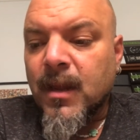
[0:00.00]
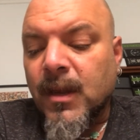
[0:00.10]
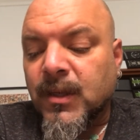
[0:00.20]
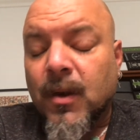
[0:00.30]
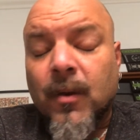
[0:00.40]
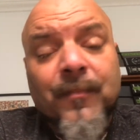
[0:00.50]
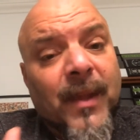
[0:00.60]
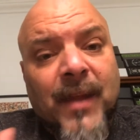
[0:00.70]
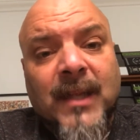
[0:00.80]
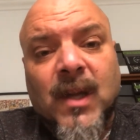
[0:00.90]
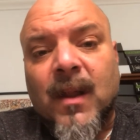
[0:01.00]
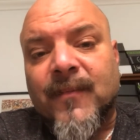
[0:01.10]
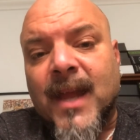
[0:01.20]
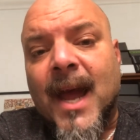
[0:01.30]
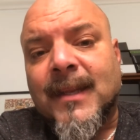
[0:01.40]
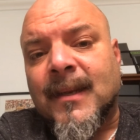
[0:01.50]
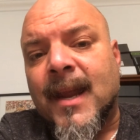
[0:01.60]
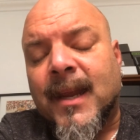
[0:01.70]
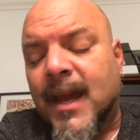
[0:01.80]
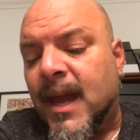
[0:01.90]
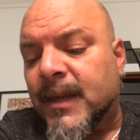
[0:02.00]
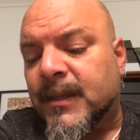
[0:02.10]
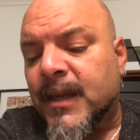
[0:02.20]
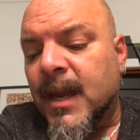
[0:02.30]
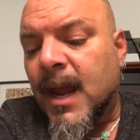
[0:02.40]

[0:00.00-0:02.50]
So that's all I've got tonight, guys.